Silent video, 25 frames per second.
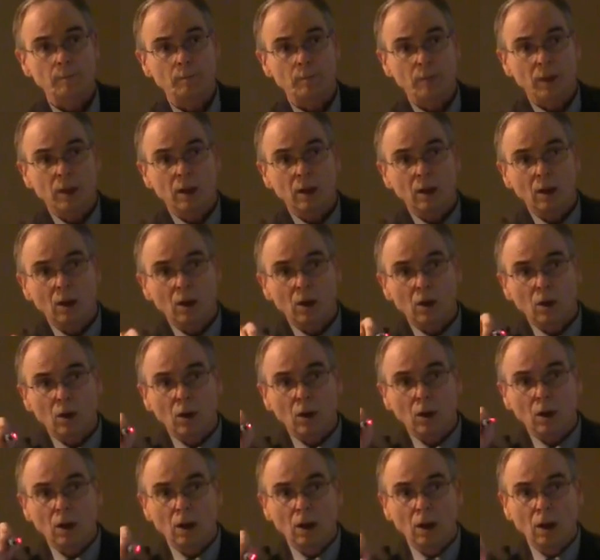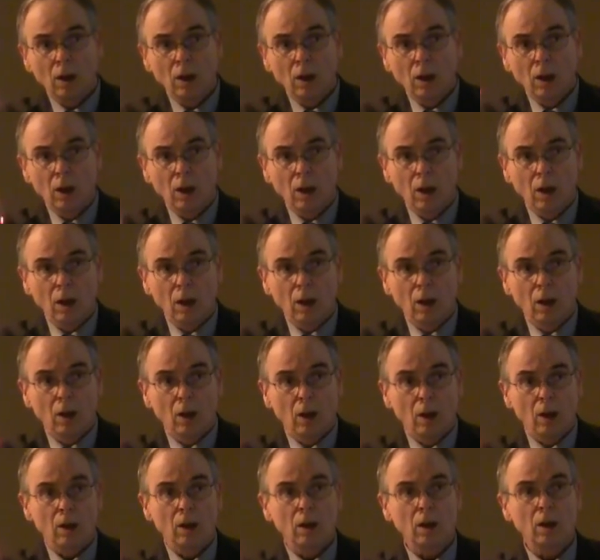
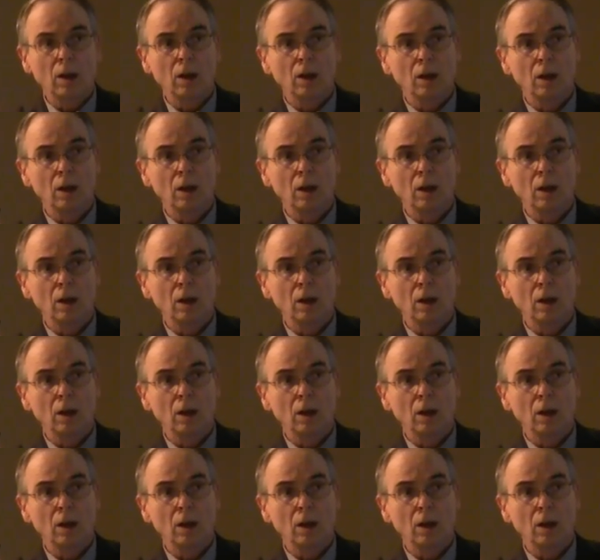Nothing is said.